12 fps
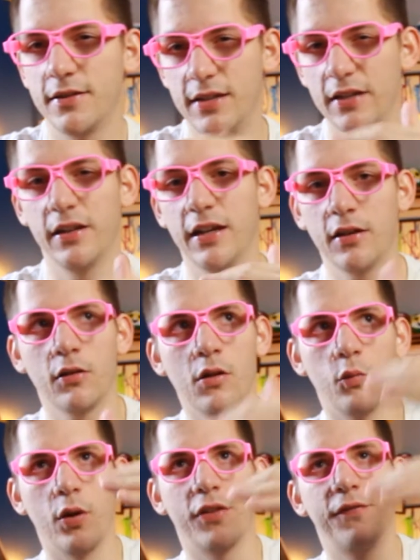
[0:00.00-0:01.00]
dealing
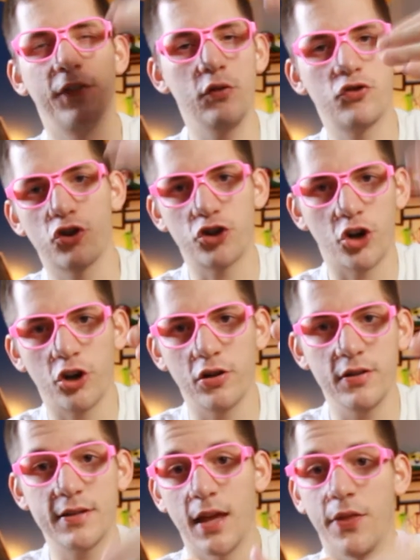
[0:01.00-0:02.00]
with future
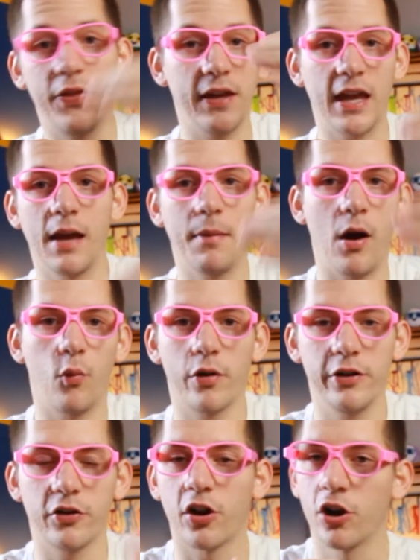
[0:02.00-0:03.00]
turns and thinking about where
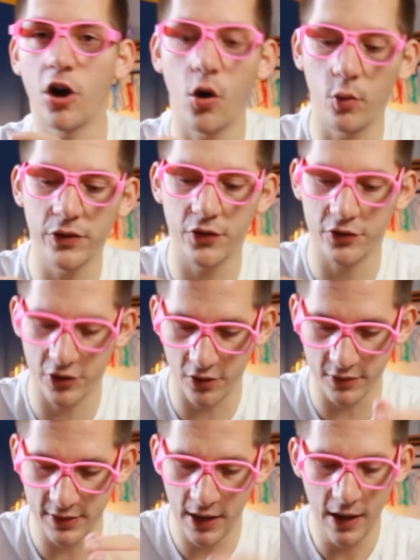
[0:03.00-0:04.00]
you're going to go with your turns,